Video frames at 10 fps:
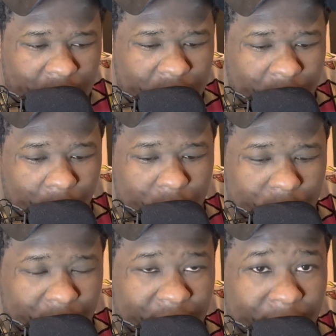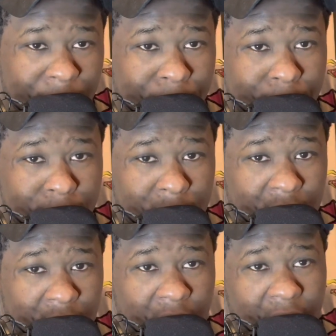So,
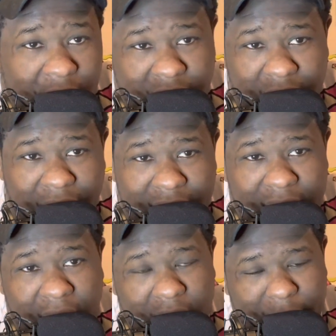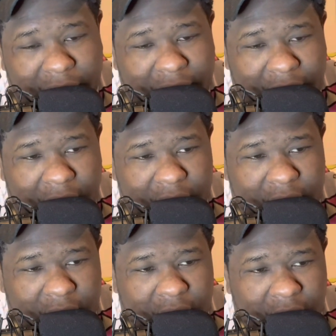it's a letdown, but I kind
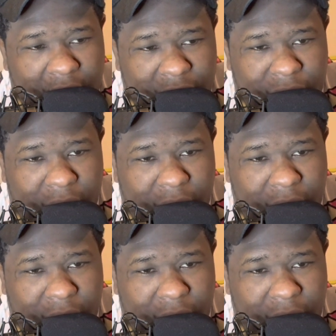of,